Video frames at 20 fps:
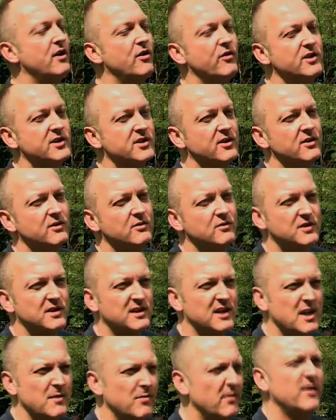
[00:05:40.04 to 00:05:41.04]
your eternal
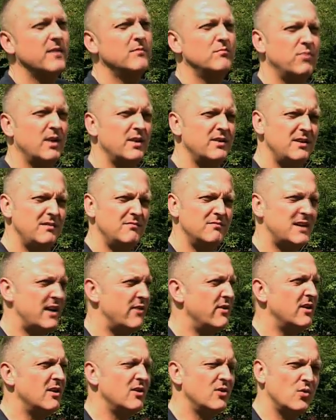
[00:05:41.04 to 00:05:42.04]
sleep, and then bloody
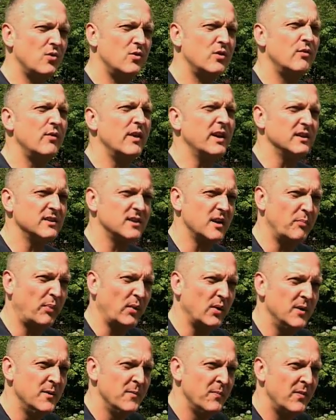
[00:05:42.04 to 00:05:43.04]
Derek Acora rings up
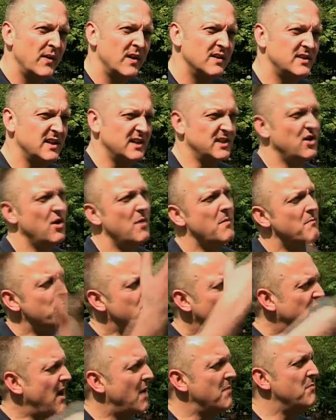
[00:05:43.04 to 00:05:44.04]
and says, come
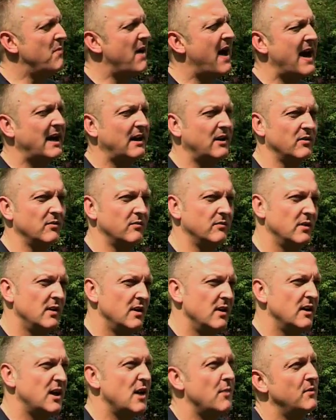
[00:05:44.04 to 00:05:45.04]
back and
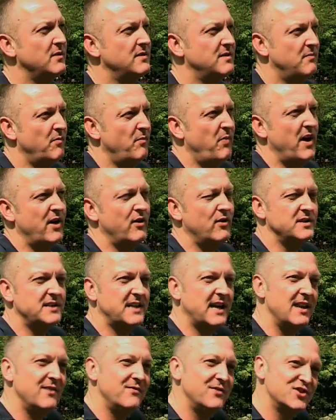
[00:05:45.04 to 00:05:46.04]
come on, appear on
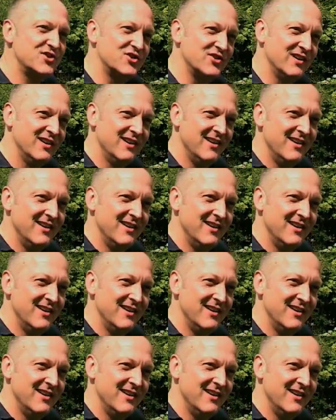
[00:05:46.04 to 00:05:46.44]
television.